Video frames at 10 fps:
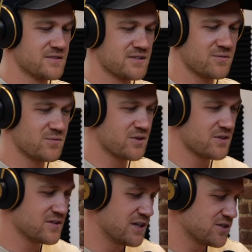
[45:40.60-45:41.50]
It's a
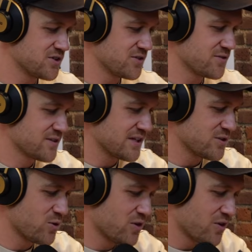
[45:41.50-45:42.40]
real issue. That's a
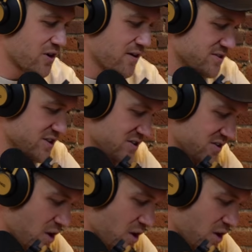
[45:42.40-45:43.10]
whole nother conversation.